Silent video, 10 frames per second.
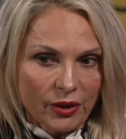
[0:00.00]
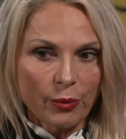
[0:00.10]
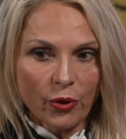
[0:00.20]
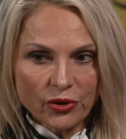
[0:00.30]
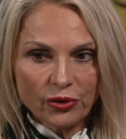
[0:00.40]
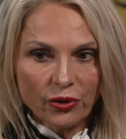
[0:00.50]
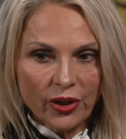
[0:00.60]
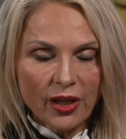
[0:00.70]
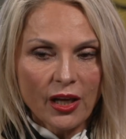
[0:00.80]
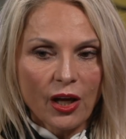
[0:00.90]

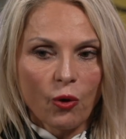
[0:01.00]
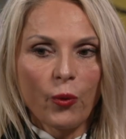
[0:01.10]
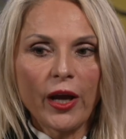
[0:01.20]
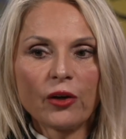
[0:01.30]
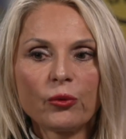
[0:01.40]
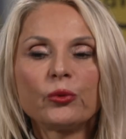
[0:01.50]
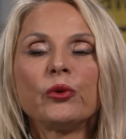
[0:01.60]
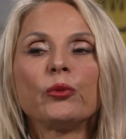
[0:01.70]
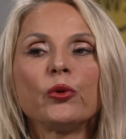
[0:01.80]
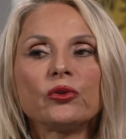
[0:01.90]
repository where we
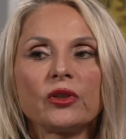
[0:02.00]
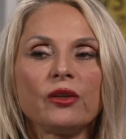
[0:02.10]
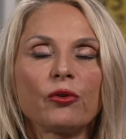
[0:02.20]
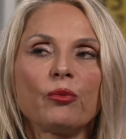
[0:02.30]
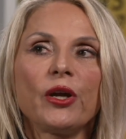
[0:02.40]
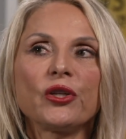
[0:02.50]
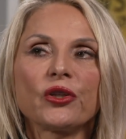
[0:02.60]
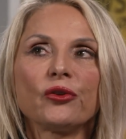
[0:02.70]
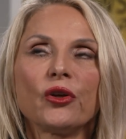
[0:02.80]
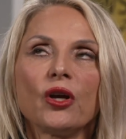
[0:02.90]
would put
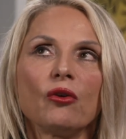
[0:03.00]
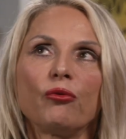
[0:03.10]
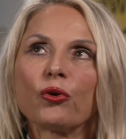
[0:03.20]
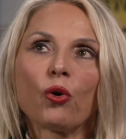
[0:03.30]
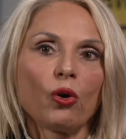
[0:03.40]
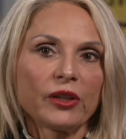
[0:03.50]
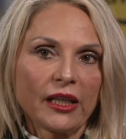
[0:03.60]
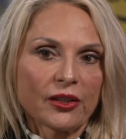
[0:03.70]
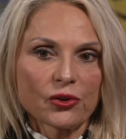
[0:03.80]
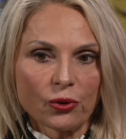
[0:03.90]
information for all
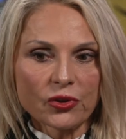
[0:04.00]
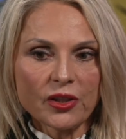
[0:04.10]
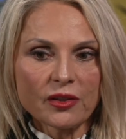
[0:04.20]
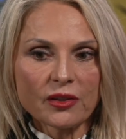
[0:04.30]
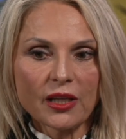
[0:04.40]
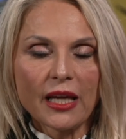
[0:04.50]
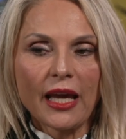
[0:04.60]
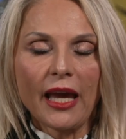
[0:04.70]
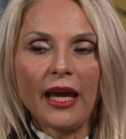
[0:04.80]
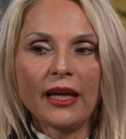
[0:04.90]
data sources.
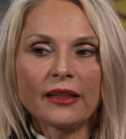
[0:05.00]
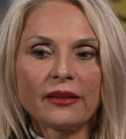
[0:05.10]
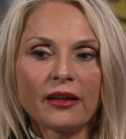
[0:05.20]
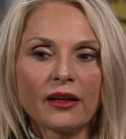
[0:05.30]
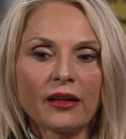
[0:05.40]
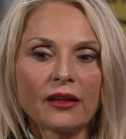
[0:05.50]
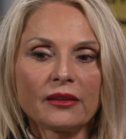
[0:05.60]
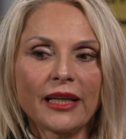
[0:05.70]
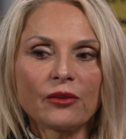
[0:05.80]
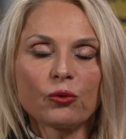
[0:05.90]
And uh,
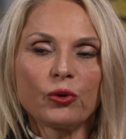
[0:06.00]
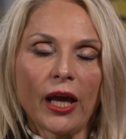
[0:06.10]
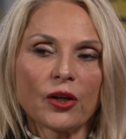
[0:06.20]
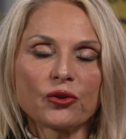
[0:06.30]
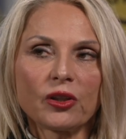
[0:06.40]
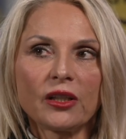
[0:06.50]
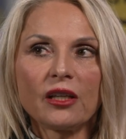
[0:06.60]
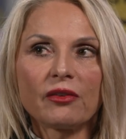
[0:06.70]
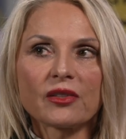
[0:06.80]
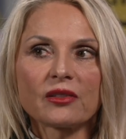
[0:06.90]
that would actually
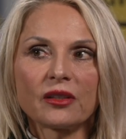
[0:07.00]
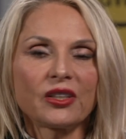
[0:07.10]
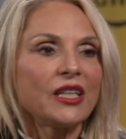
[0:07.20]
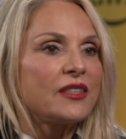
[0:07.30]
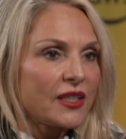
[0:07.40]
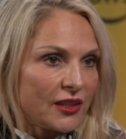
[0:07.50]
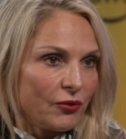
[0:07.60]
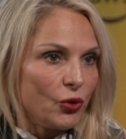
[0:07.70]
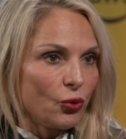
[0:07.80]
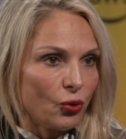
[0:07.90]
give us a 360
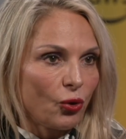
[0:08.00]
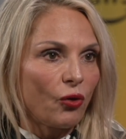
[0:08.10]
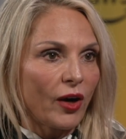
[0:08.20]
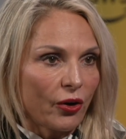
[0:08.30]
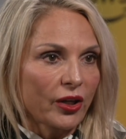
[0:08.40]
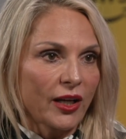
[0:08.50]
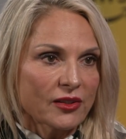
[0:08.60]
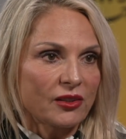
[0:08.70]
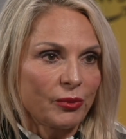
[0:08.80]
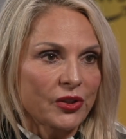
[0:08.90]
view of our
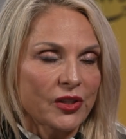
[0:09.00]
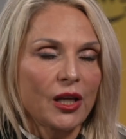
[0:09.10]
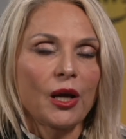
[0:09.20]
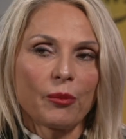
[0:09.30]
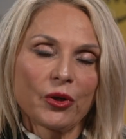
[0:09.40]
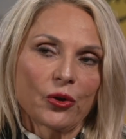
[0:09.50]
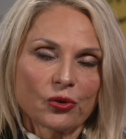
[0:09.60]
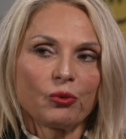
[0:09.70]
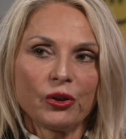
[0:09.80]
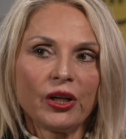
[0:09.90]
customers because
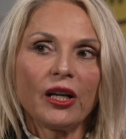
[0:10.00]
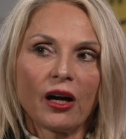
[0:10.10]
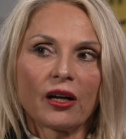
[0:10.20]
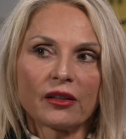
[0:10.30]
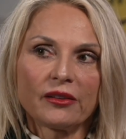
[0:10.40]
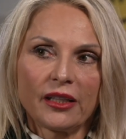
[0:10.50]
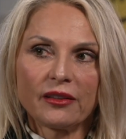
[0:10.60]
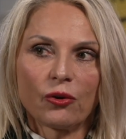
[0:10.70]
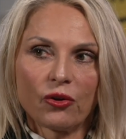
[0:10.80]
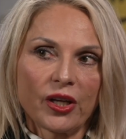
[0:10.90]
we really are
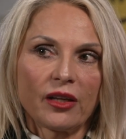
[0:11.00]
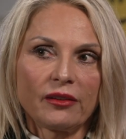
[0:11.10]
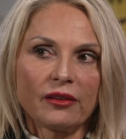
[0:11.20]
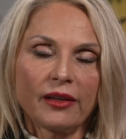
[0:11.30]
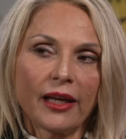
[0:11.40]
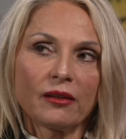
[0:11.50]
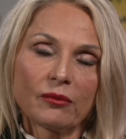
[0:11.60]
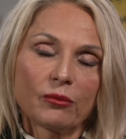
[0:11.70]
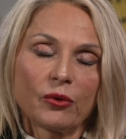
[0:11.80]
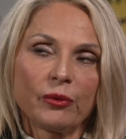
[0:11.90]
data oriented and
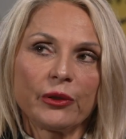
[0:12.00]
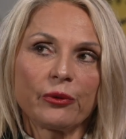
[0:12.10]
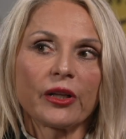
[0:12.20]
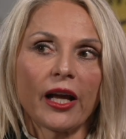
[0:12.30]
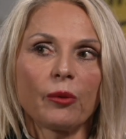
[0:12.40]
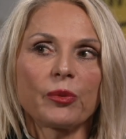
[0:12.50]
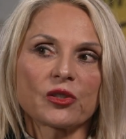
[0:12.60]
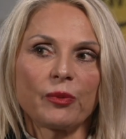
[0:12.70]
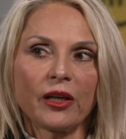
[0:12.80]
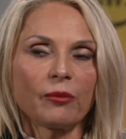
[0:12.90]
it will help
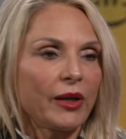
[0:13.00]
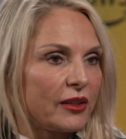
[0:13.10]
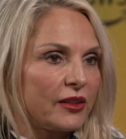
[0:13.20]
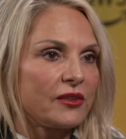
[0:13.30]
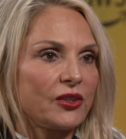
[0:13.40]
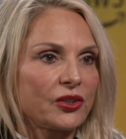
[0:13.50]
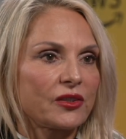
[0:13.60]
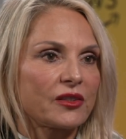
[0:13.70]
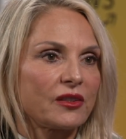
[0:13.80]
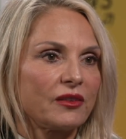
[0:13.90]
us make better decisions.